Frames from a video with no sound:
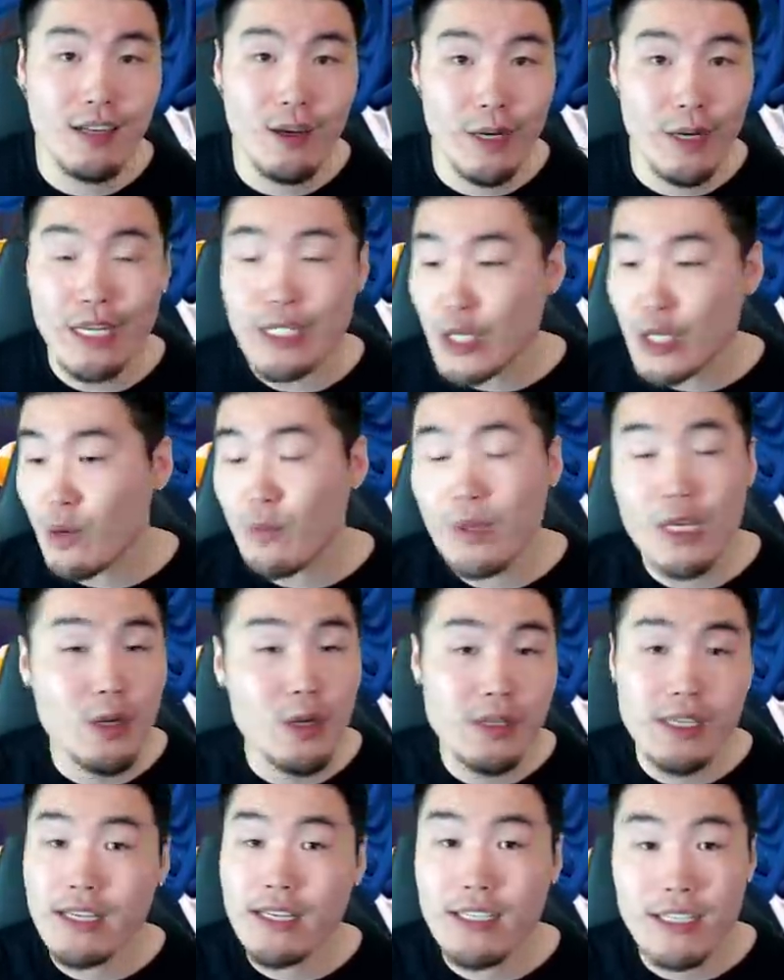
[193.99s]
Okay, don't be
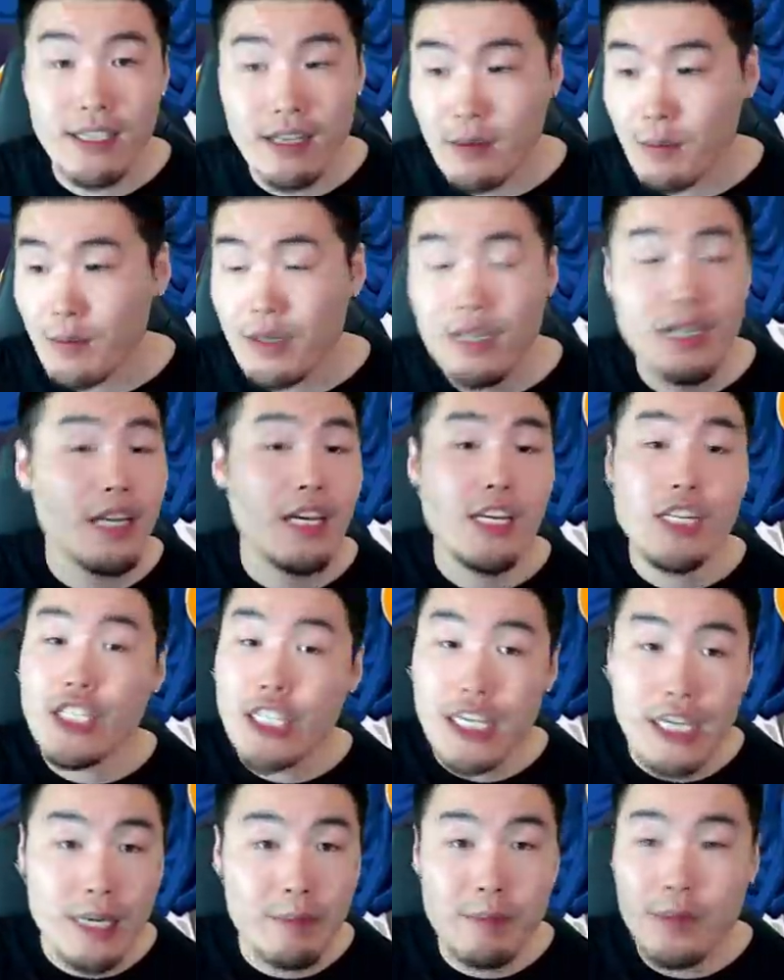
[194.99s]
using some
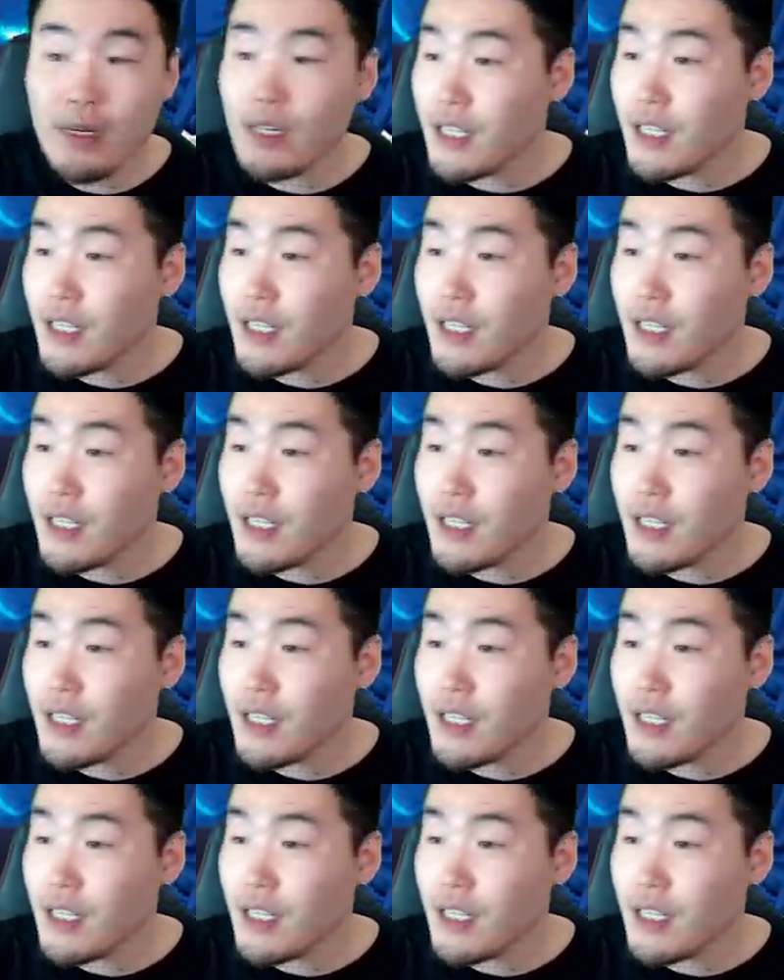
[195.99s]
cheap